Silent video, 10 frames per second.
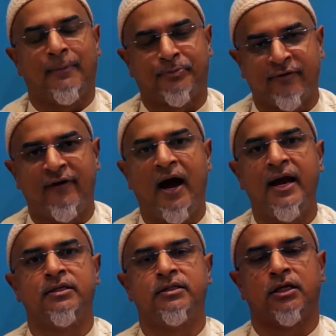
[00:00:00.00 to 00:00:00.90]

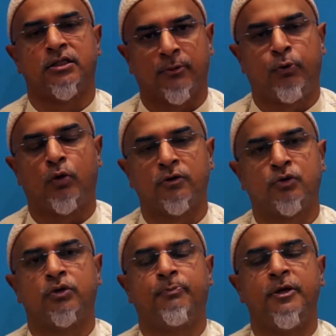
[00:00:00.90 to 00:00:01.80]
provide support
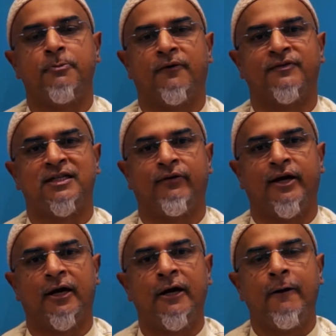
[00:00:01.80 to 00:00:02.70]
to the people of
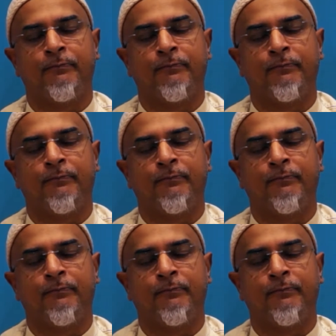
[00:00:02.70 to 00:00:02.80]
Syria,